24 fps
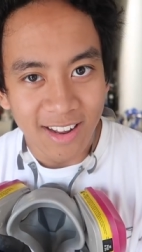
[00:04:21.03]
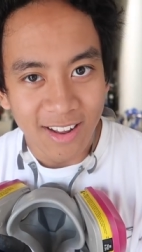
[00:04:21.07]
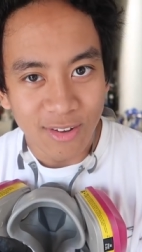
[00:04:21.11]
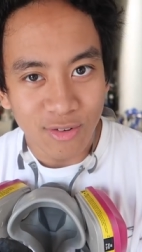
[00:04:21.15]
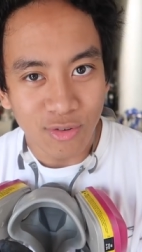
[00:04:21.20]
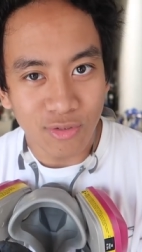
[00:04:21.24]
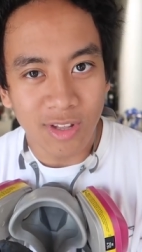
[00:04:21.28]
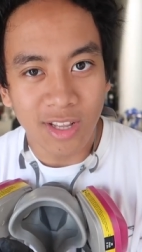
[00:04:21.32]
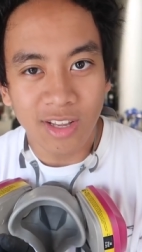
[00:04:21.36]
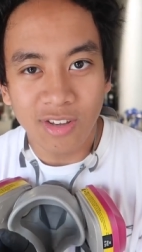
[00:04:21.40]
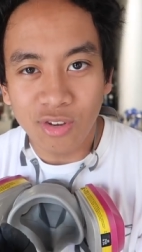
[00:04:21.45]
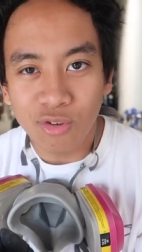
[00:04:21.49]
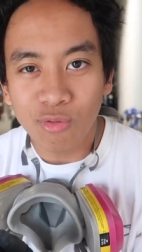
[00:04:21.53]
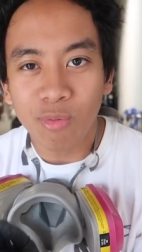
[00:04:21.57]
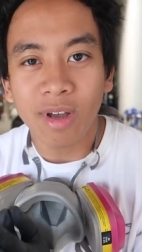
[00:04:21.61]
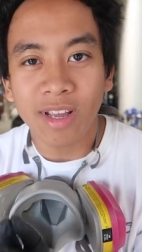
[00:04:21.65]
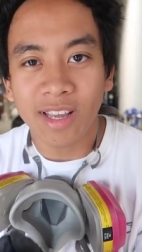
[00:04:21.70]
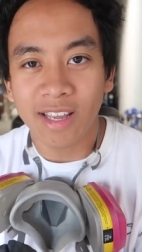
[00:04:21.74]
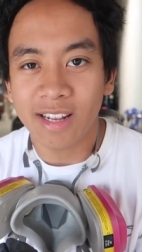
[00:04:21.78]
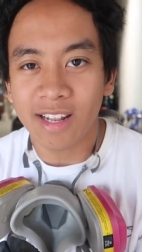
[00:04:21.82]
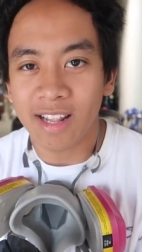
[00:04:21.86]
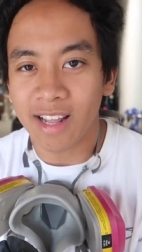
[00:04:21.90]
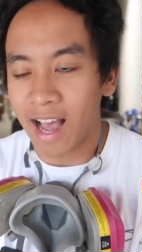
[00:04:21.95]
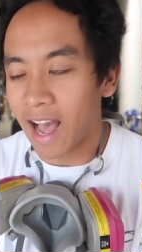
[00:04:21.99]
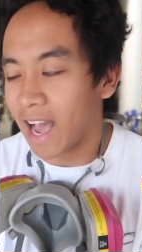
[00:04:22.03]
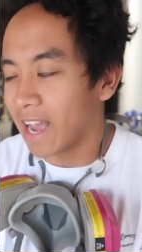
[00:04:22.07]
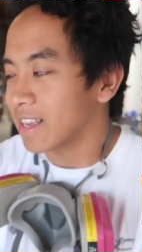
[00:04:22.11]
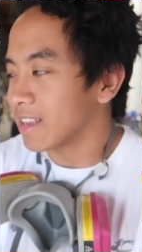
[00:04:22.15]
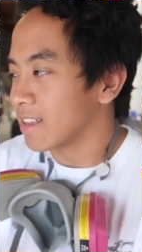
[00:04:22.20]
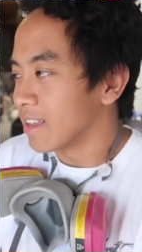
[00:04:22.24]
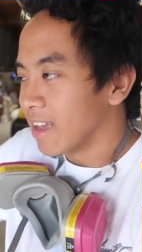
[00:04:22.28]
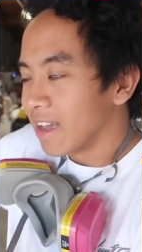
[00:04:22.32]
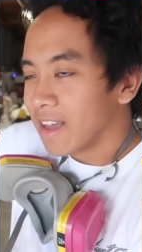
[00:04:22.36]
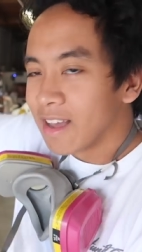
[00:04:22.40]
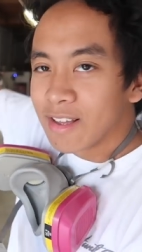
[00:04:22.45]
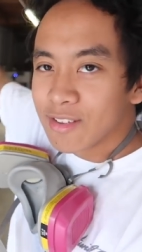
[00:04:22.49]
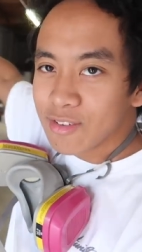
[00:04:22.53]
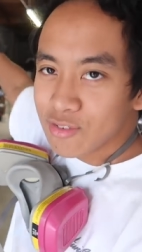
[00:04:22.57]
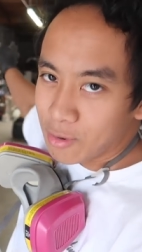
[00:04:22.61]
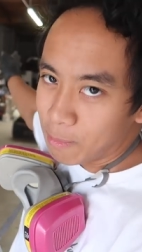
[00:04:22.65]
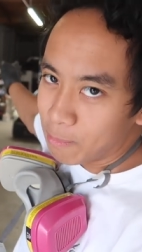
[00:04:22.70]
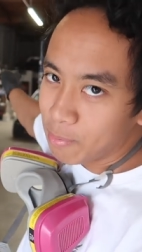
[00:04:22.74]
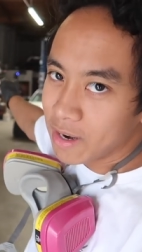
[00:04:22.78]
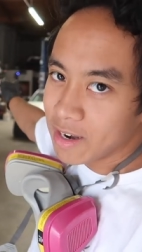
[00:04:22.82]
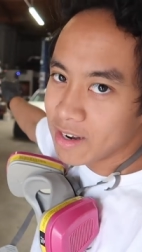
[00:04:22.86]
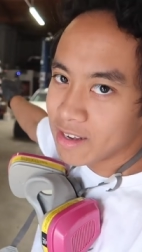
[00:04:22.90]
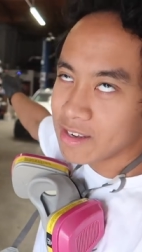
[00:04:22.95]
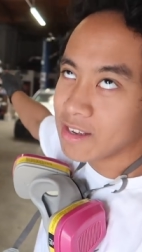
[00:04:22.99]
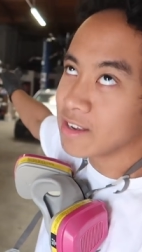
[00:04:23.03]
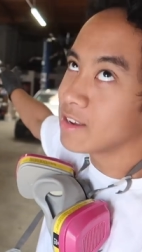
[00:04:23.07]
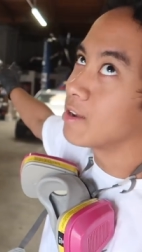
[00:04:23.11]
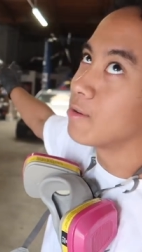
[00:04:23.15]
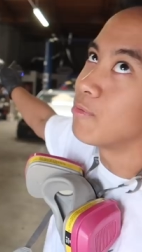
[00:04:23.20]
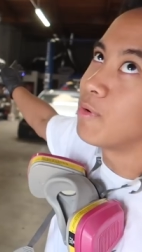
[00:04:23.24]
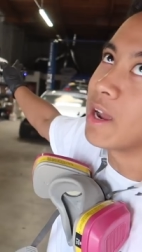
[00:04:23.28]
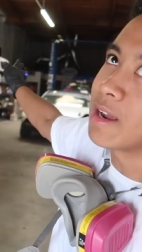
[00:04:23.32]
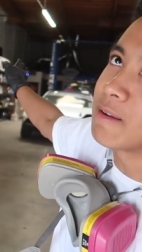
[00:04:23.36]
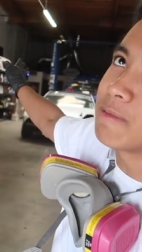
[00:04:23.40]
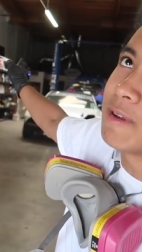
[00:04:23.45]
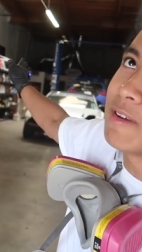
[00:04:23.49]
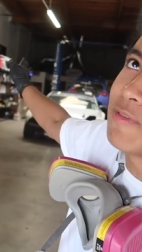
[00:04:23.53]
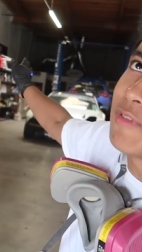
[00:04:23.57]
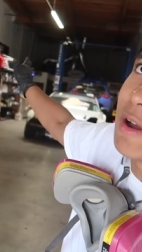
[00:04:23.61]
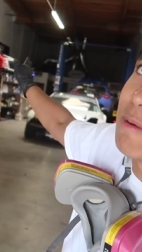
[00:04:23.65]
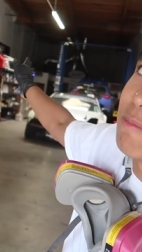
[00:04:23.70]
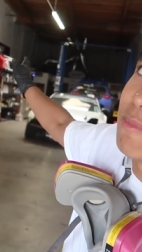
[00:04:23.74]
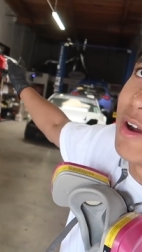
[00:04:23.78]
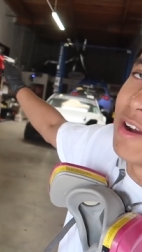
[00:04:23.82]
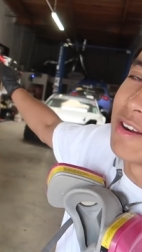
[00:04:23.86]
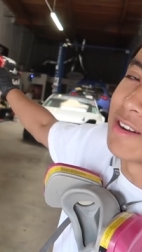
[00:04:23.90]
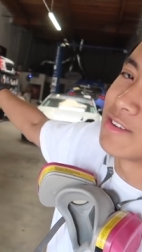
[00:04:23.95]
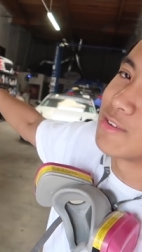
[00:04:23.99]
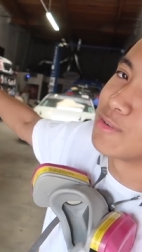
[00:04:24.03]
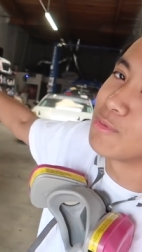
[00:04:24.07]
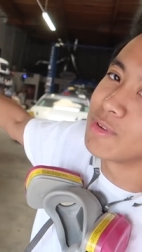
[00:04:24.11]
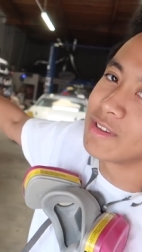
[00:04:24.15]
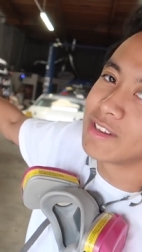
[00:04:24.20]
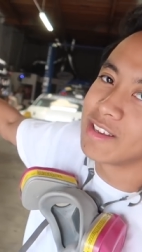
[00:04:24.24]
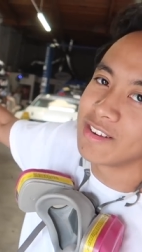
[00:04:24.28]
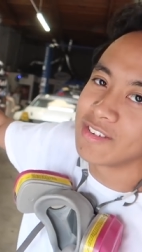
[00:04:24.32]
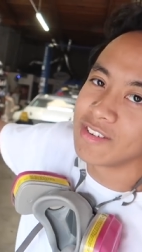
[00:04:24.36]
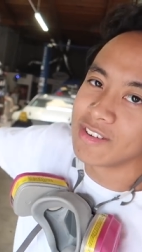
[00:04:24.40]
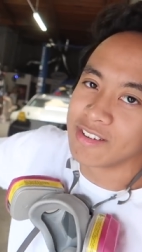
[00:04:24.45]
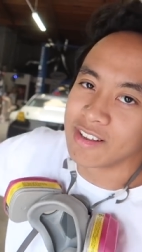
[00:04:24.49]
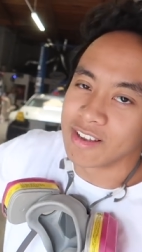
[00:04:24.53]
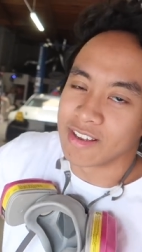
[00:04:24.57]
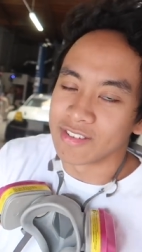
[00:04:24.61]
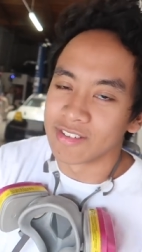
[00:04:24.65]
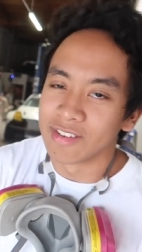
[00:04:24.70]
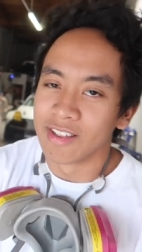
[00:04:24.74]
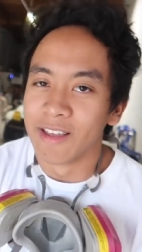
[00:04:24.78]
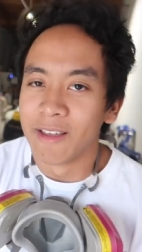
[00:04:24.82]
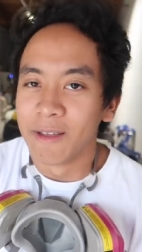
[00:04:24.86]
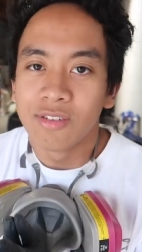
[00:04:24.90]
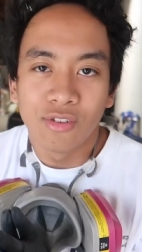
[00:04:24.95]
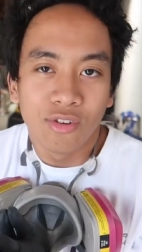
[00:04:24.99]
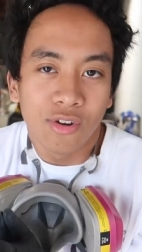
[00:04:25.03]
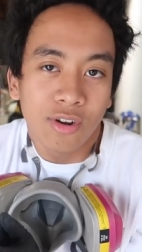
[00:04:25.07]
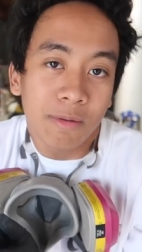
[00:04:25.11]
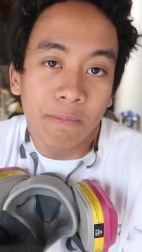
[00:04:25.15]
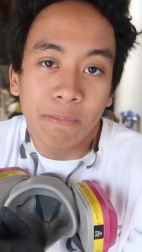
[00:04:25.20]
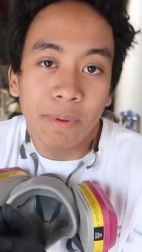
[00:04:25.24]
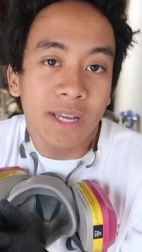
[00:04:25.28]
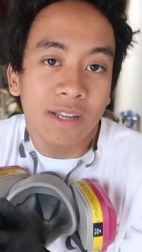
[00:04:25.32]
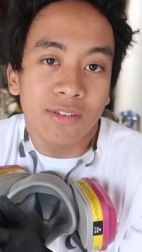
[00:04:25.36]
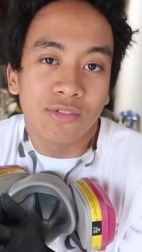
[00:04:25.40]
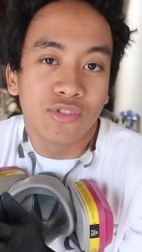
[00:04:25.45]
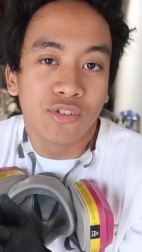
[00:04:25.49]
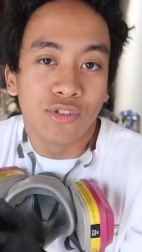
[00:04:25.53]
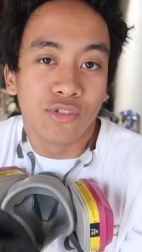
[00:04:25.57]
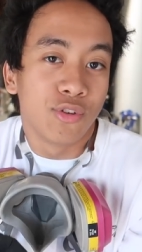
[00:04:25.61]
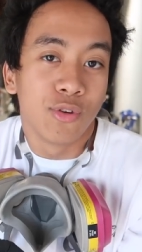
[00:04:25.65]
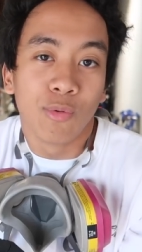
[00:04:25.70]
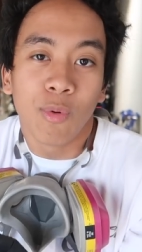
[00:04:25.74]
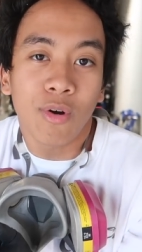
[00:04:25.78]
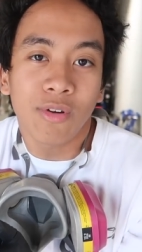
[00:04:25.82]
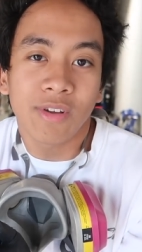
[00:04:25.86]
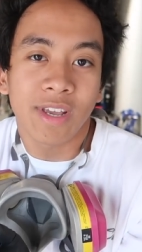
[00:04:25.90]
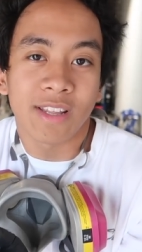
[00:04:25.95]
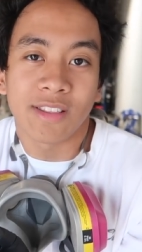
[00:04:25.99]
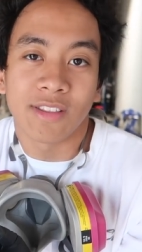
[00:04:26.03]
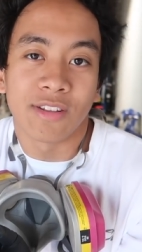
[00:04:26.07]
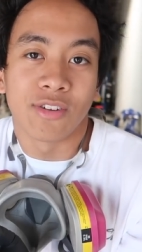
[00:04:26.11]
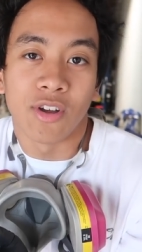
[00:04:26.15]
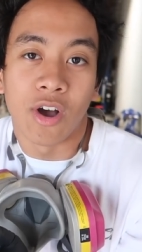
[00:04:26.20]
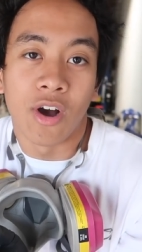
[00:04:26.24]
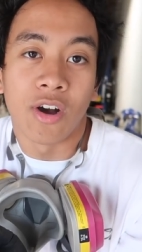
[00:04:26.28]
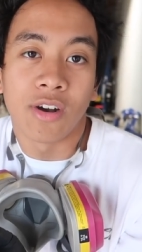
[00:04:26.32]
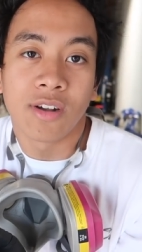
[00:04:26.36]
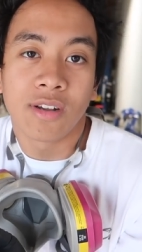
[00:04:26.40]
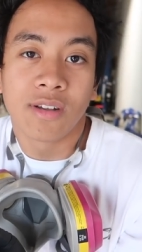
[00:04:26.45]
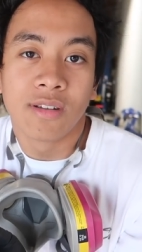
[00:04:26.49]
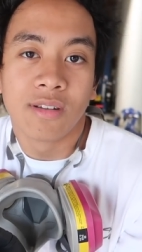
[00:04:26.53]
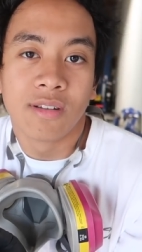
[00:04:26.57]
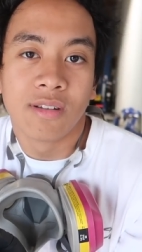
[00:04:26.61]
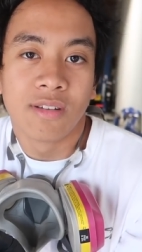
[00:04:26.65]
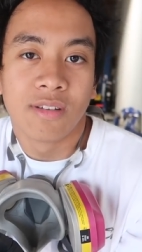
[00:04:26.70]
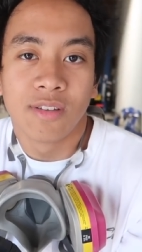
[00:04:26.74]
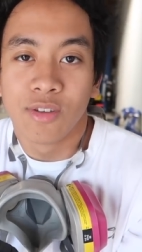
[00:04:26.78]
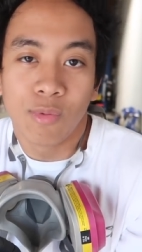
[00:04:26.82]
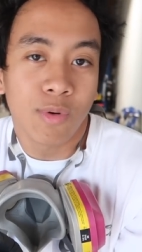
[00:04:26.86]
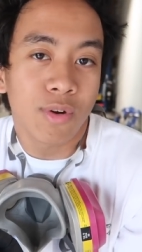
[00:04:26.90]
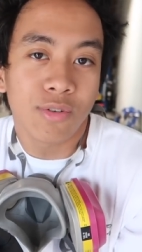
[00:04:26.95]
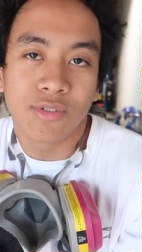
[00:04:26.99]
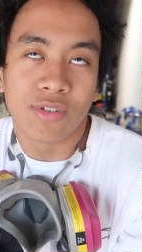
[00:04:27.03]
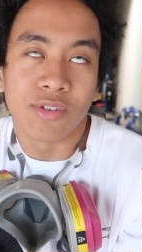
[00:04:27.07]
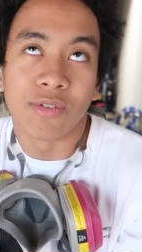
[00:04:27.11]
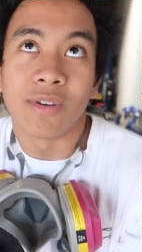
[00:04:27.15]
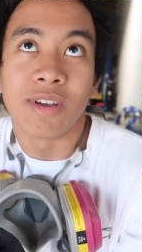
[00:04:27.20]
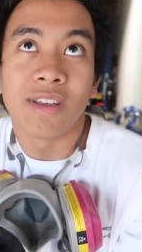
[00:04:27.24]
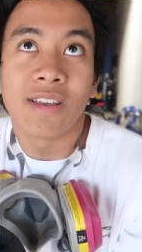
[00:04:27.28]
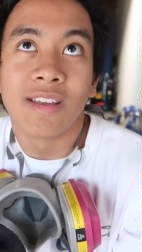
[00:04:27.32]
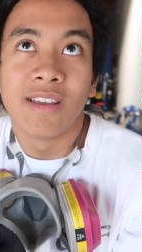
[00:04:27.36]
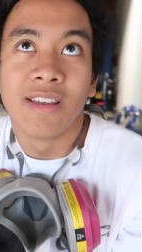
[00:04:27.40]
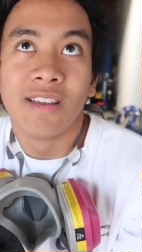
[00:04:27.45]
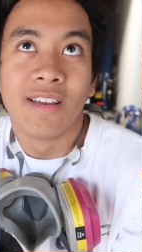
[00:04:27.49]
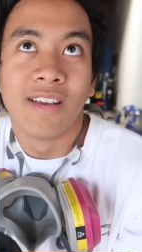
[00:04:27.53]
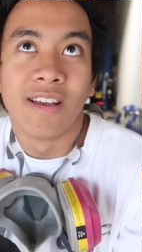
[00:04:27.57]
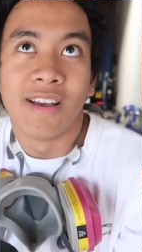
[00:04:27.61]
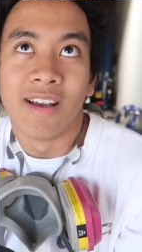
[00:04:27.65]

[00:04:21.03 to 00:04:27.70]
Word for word: So this is what he, I, Sabrina can correct me if I'm wrong. This is what TJ does. You're a bitch. You won't get the dog. You won't do it.